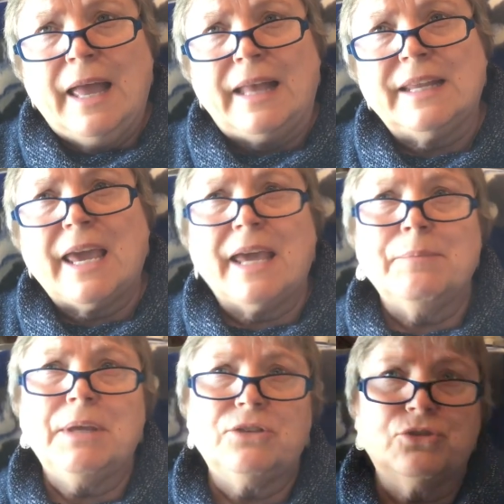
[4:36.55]
and
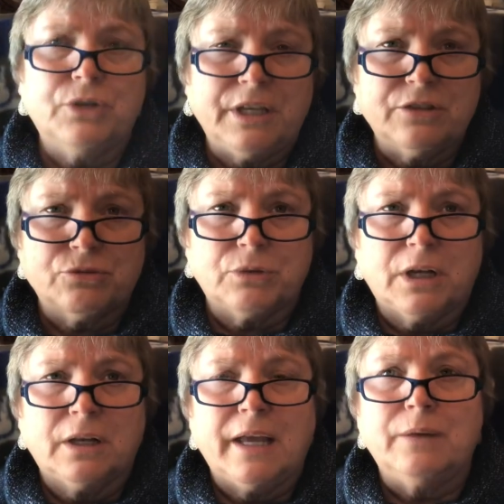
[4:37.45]
came into
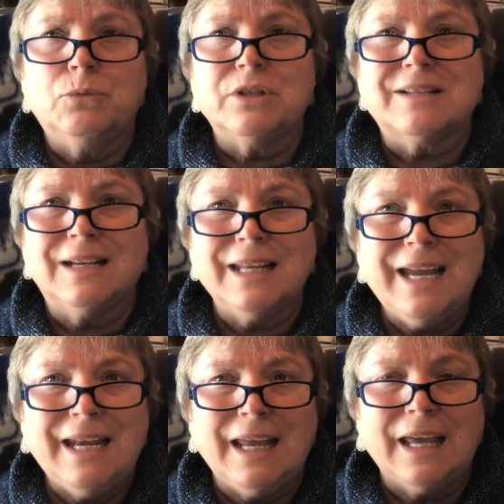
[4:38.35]
Israel and was
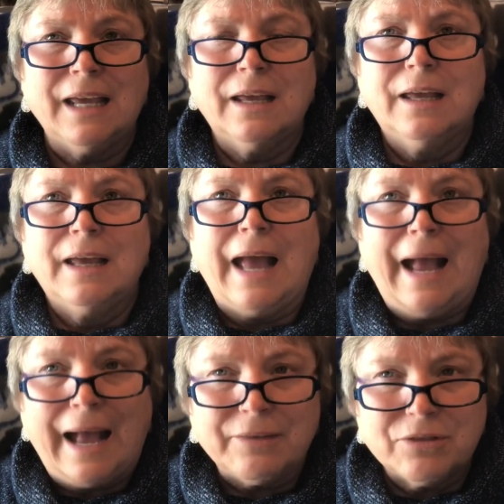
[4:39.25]
gleaning
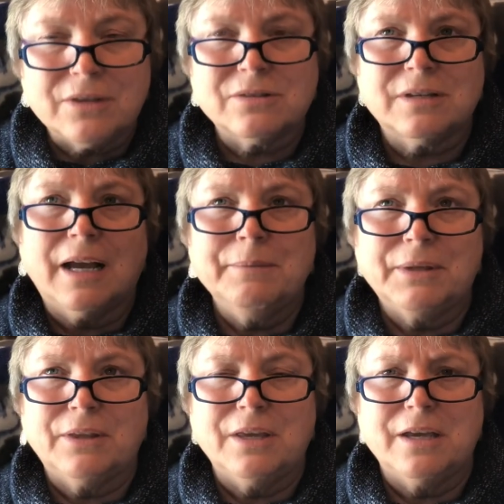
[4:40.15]
at this time
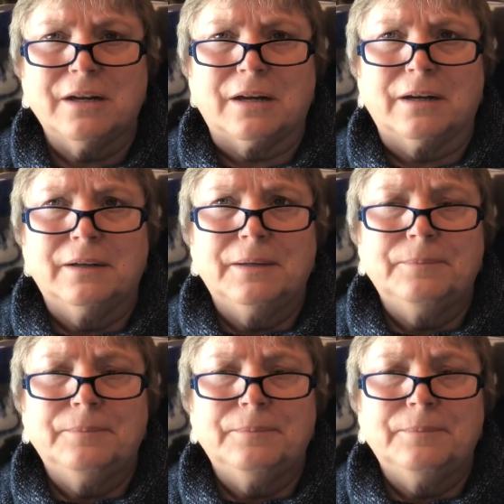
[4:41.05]
of the year.